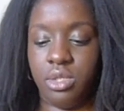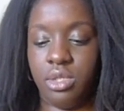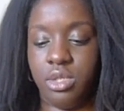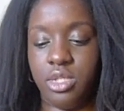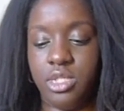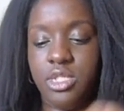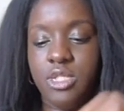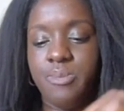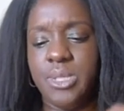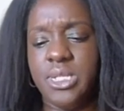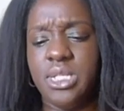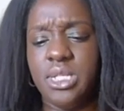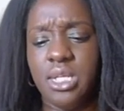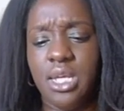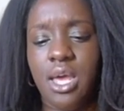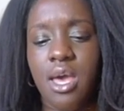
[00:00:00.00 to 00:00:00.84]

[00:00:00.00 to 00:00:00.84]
This is basically